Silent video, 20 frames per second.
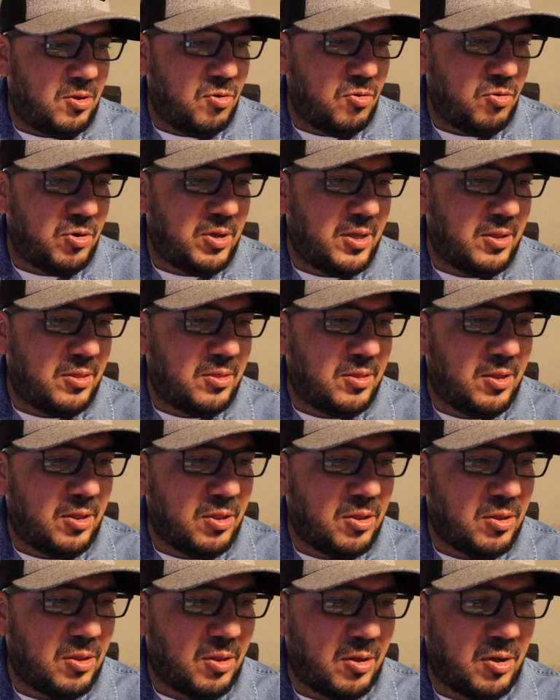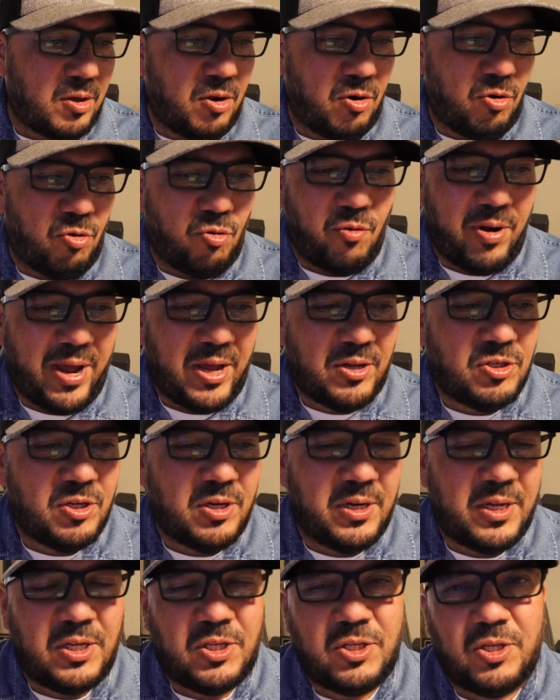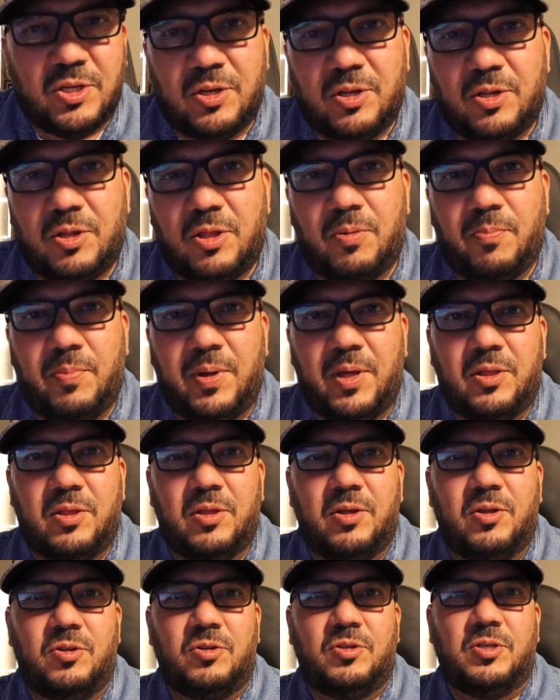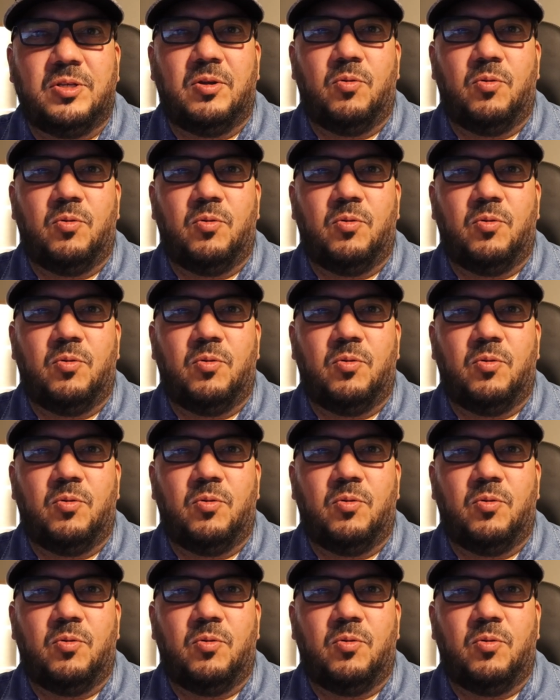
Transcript: you'll get this congratulations message